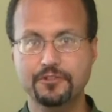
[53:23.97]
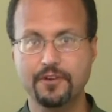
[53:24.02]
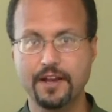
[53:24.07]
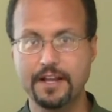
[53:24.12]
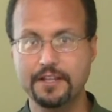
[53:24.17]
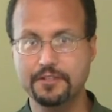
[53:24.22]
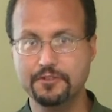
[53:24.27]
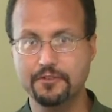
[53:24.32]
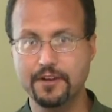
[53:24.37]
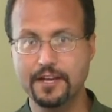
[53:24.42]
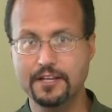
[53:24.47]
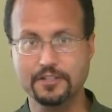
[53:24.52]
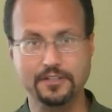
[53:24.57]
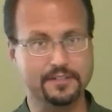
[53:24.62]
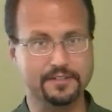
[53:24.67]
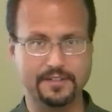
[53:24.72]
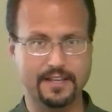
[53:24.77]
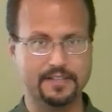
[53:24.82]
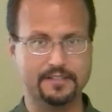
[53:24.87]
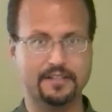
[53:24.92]

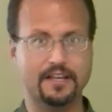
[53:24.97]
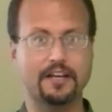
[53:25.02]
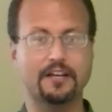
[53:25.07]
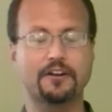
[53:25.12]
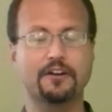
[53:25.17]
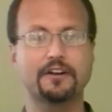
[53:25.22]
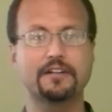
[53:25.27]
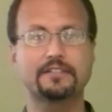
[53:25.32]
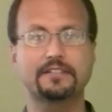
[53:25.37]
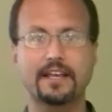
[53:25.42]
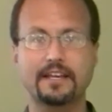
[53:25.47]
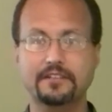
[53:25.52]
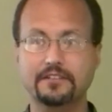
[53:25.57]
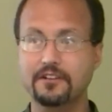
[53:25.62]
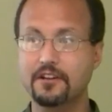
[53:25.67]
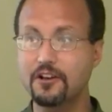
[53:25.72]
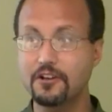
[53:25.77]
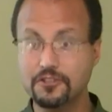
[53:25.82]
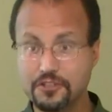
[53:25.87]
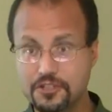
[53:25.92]
transgressions. That's not her intent at all.